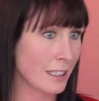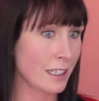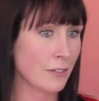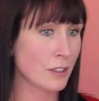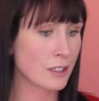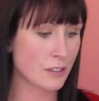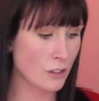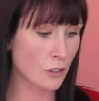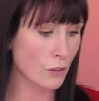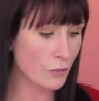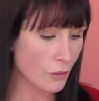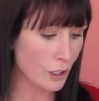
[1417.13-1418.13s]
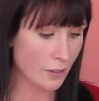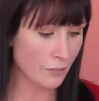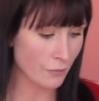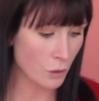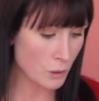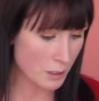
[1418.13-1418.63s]
And if you do,
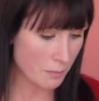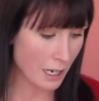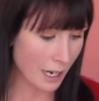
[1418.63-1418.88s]
it falls